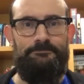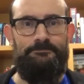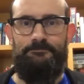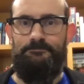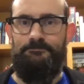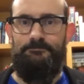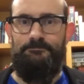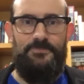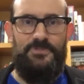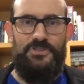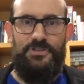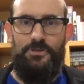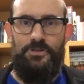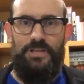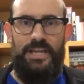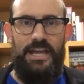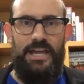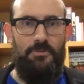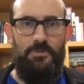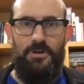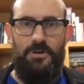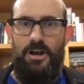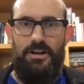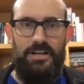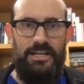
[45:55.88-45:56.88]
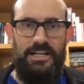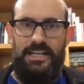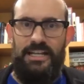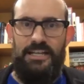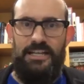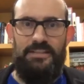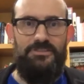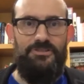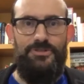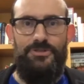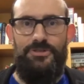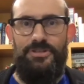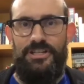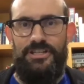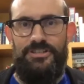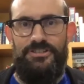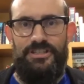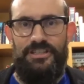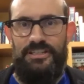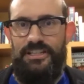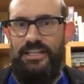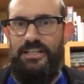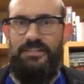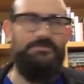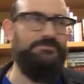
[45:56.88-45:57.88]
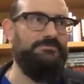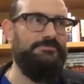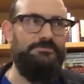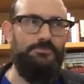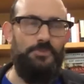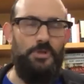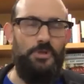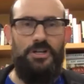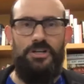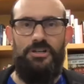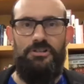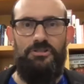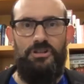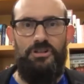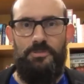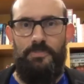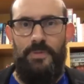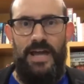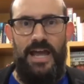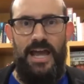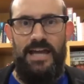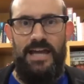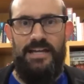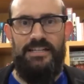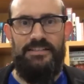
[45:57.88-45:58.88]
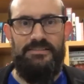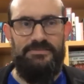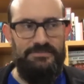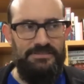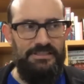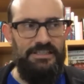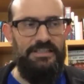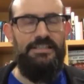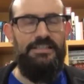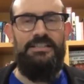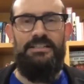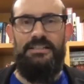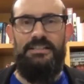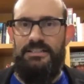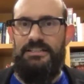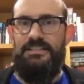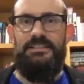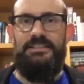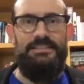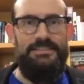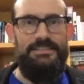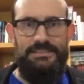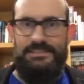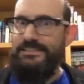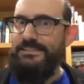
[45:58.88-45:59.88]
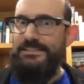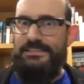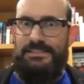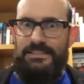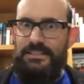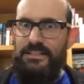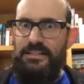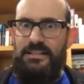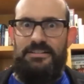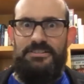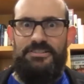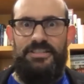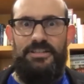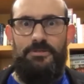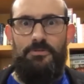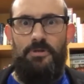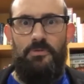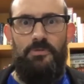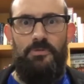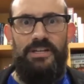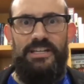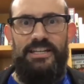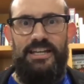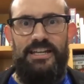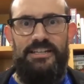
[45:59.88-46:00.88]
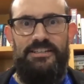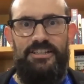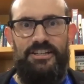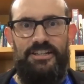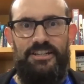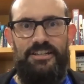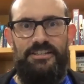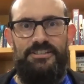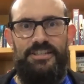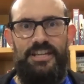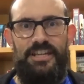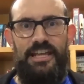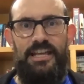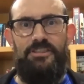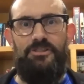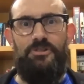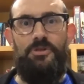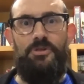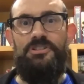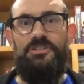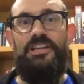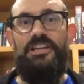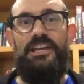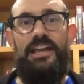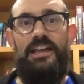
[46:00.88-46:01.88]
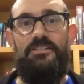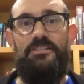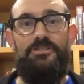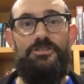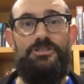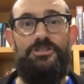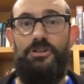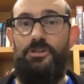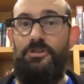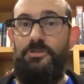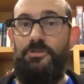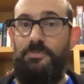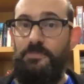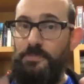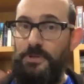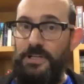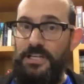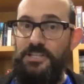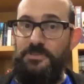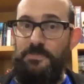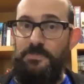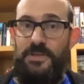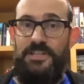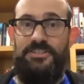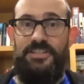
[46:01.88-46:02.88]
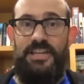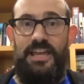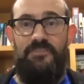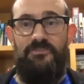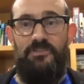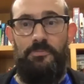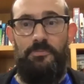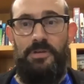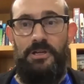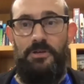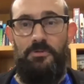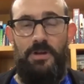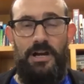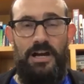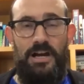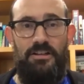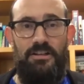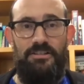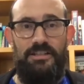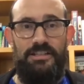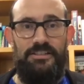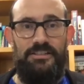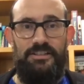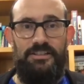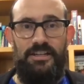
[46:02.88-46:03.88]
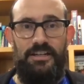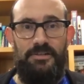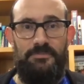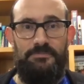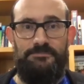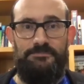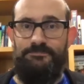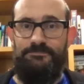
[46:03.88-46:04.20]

So yeah, we're all going to get through this, and then we're going to look back and see what we did to get through it together. So please be safe and be well, and